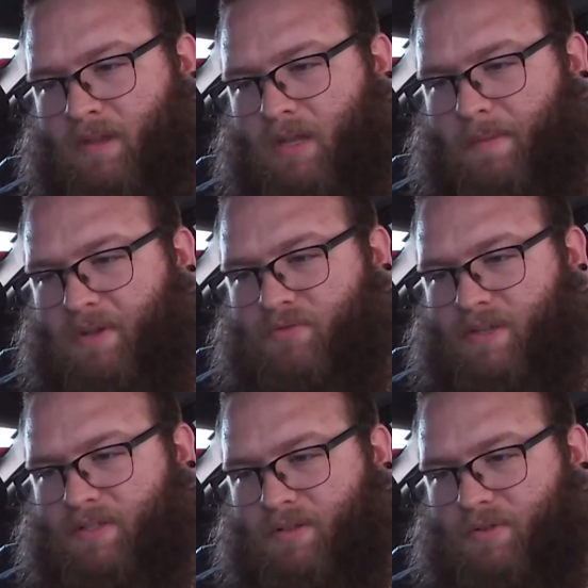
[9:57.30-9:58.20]
Image
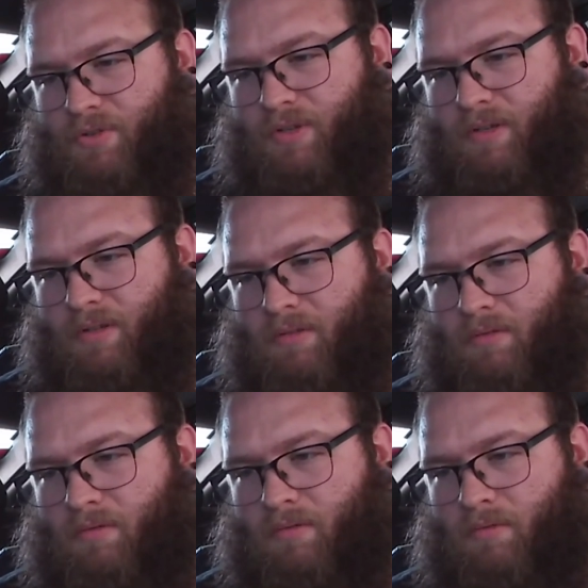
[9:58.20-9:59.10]
resolution.
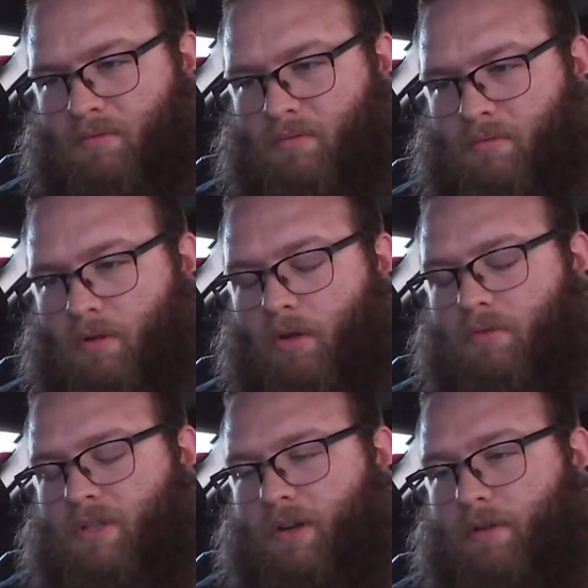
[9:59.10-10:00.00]
Oh,
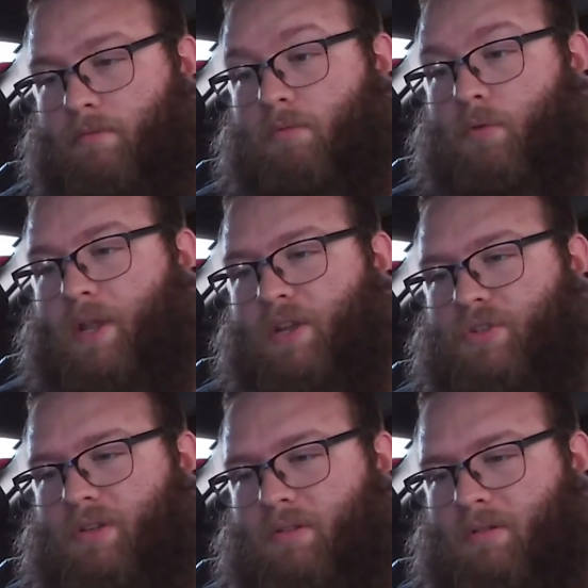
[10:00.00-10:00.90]
sorry.
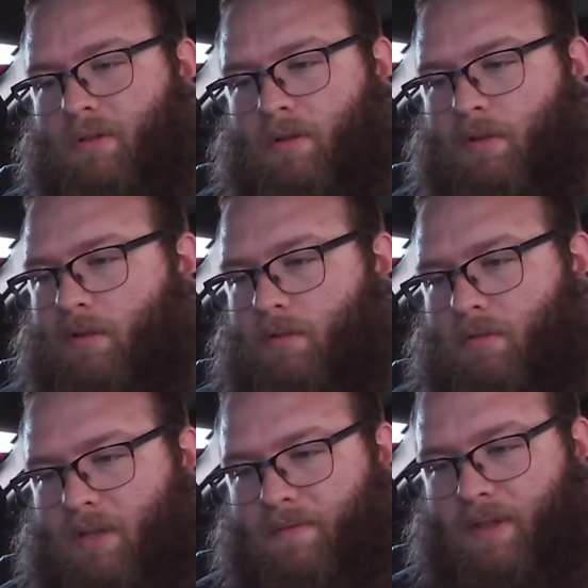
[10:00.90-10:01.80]
Rotation.
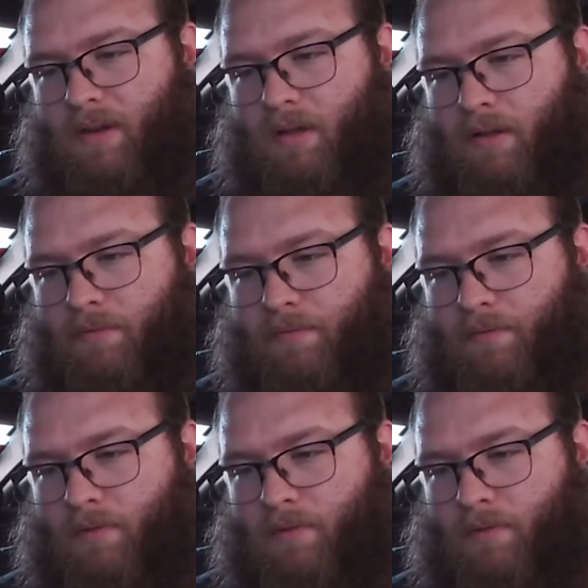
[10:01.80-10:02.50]
Leave that off.